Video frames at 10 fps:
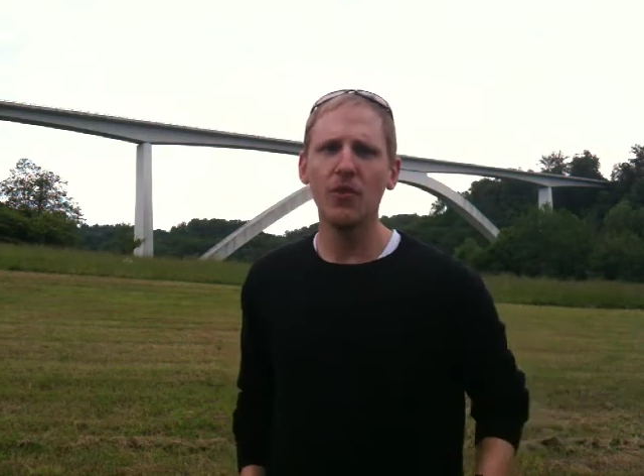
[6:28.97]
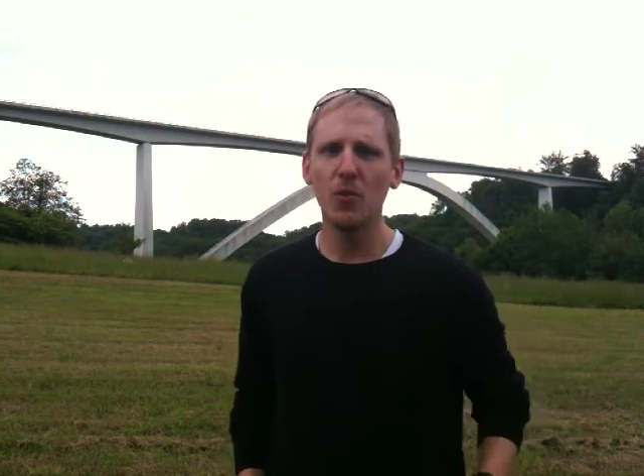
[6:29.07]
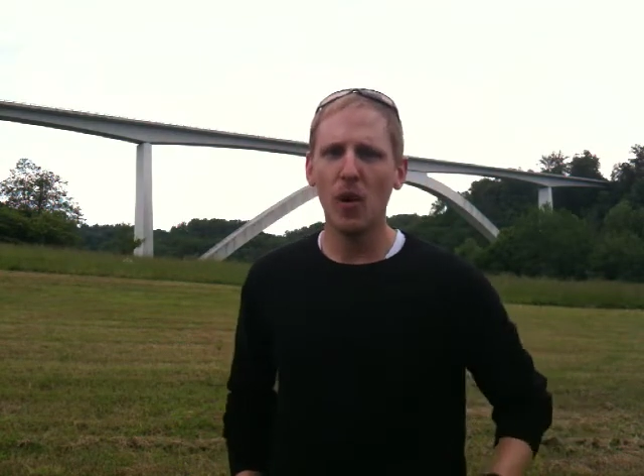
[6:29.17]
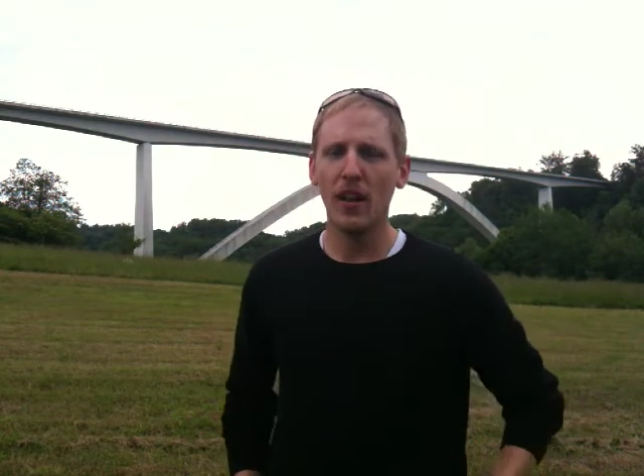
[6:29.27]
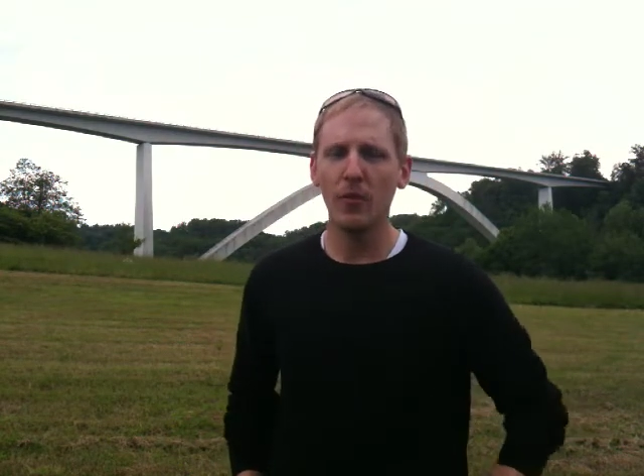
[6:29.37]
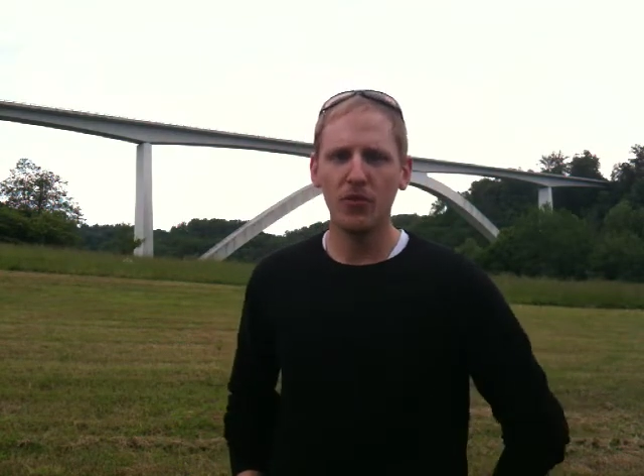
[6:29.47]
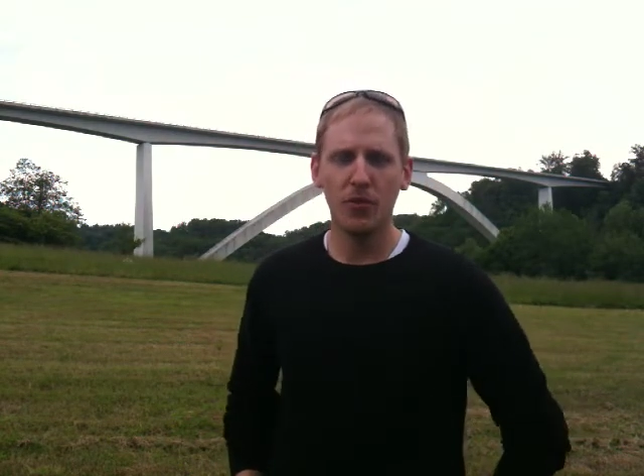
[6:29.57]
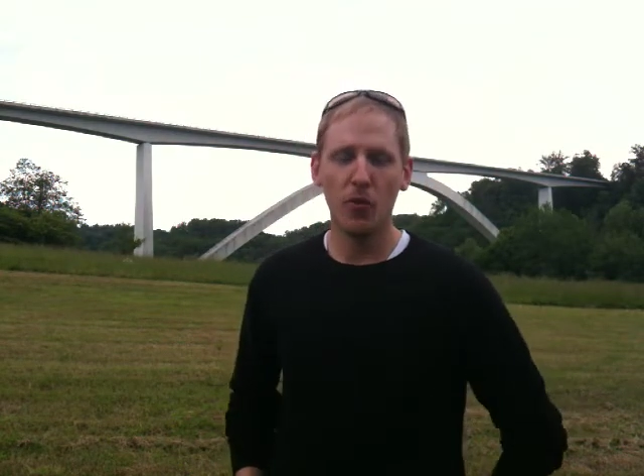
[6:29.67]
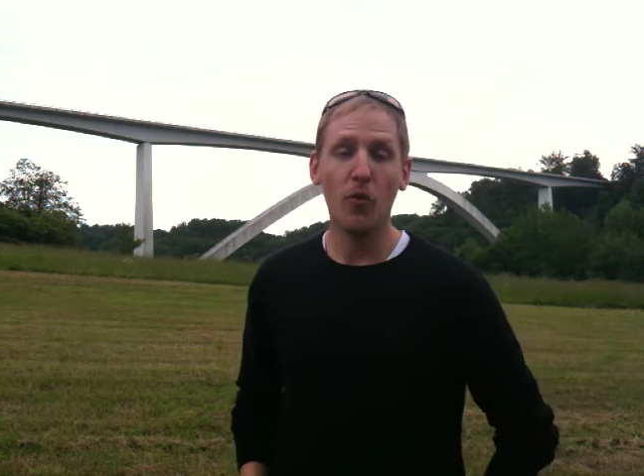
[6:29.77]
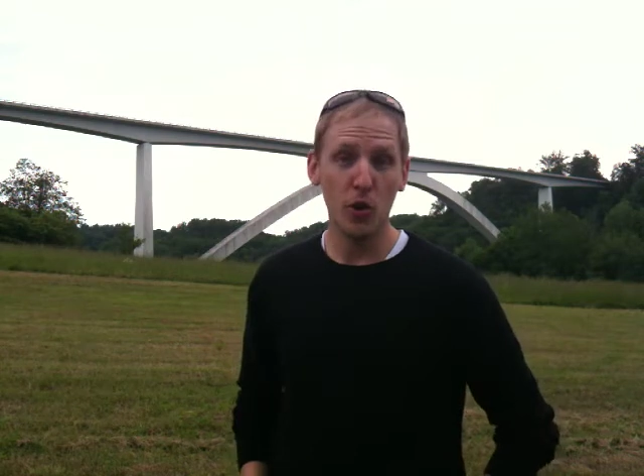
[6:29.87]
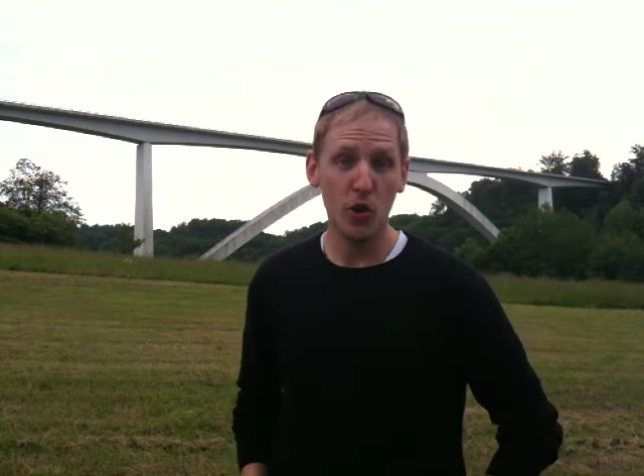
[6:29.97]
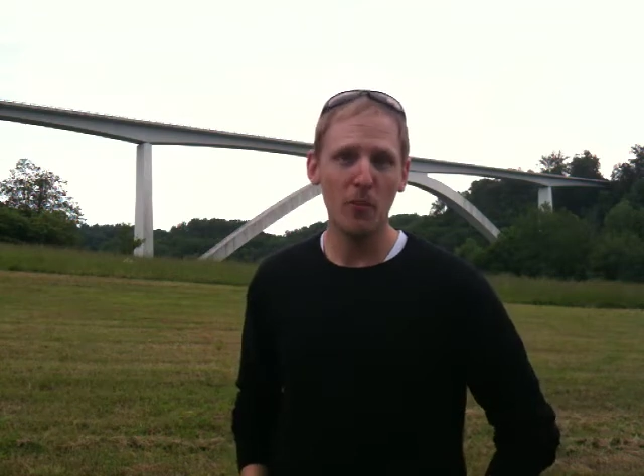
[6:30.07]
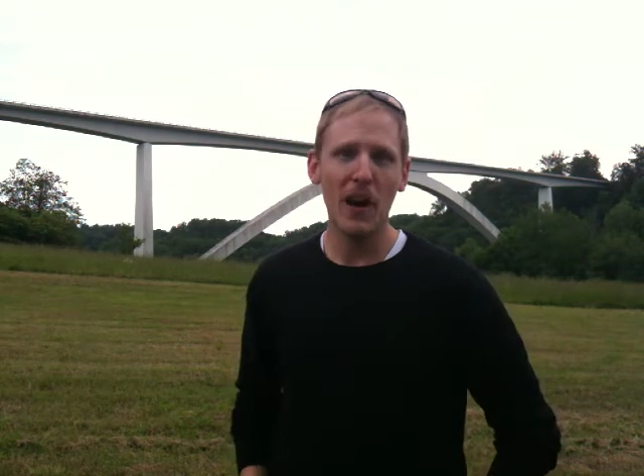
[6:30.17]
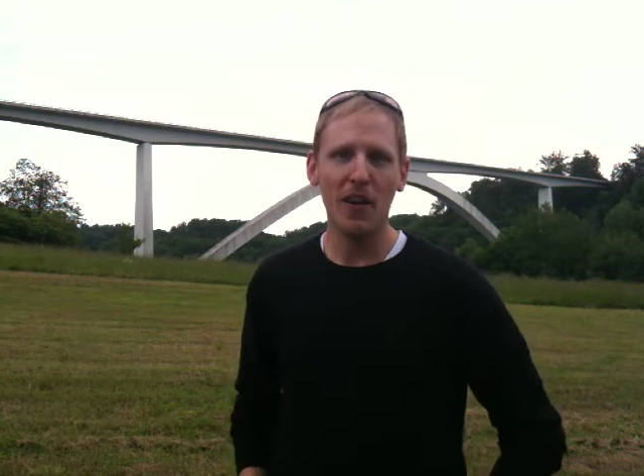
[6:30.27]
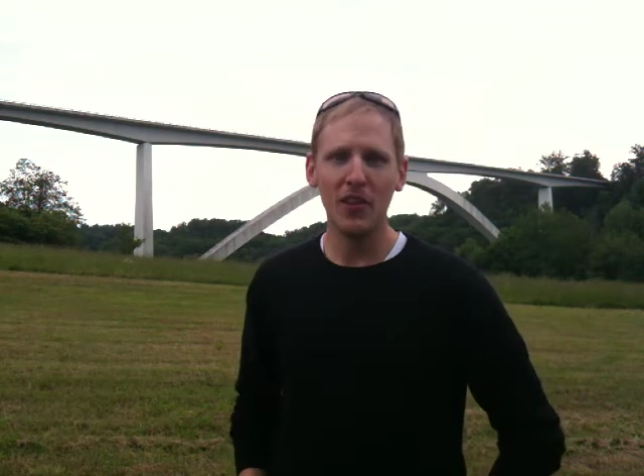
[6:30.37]
you want for
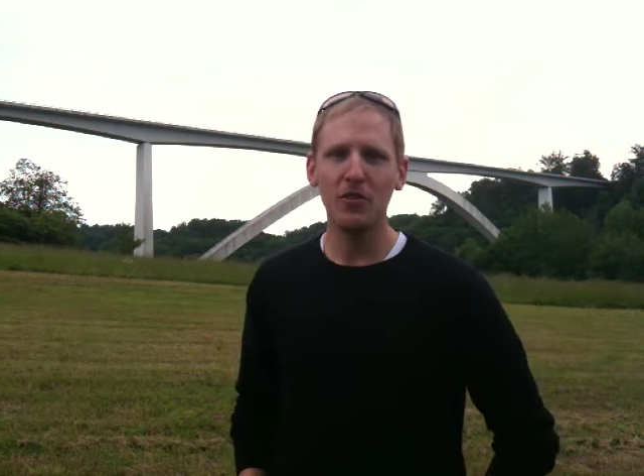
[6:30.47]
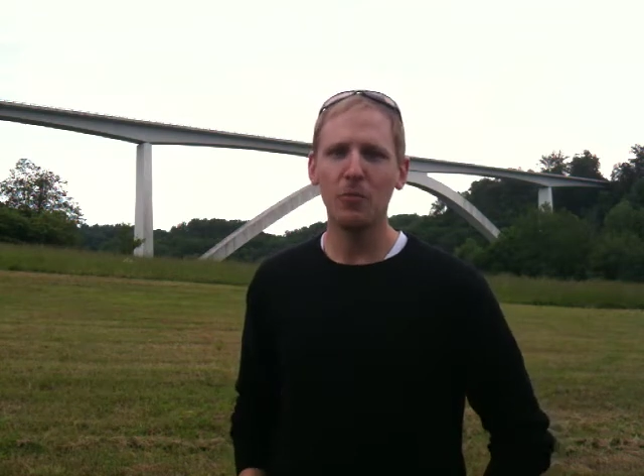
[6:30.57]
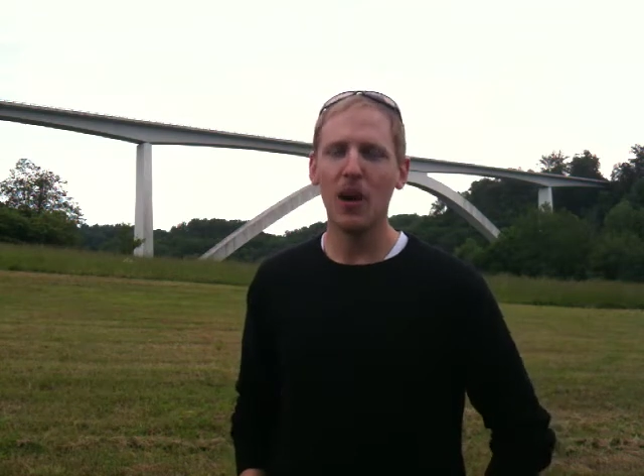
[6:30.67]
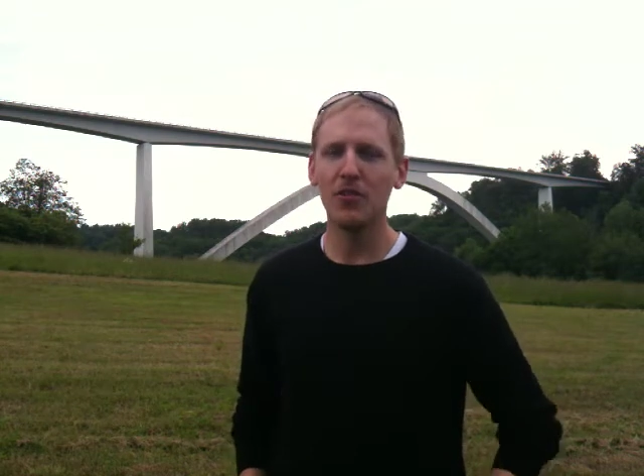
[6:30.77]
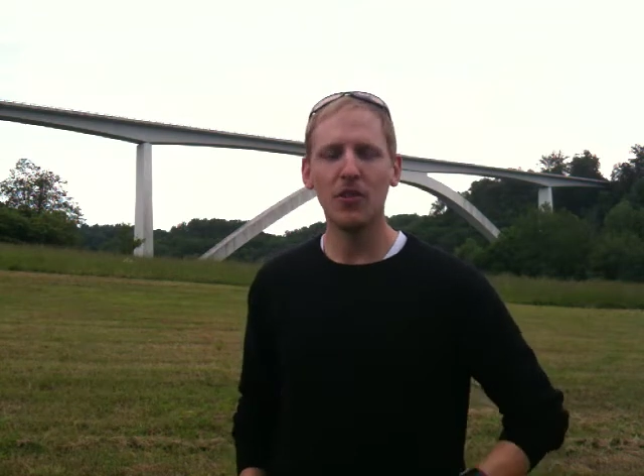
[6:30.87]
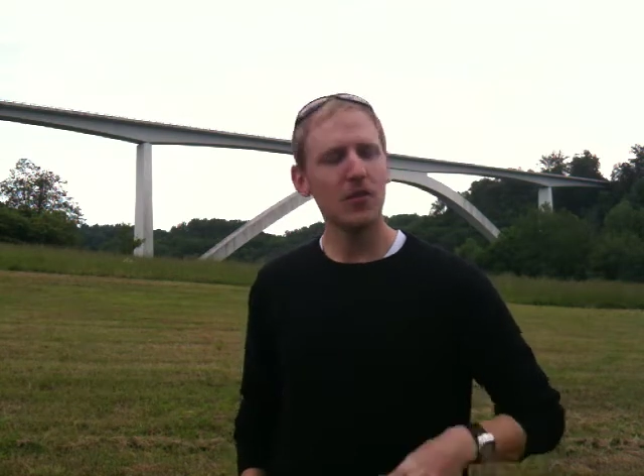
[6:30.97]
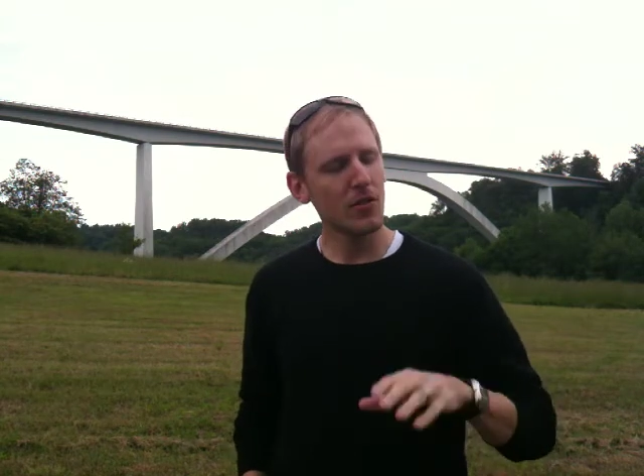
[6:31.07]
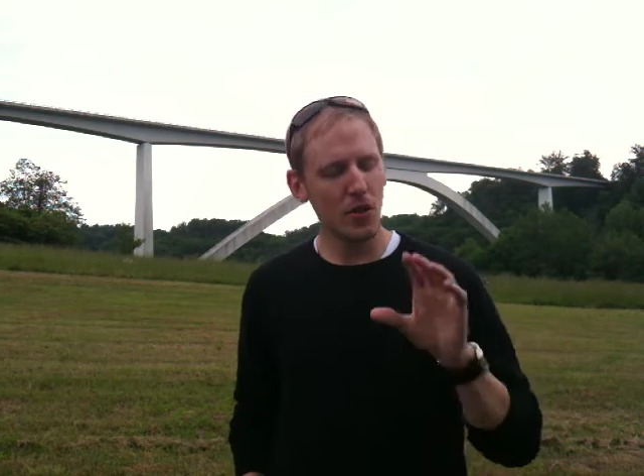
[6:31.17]
your mile that you sponsored.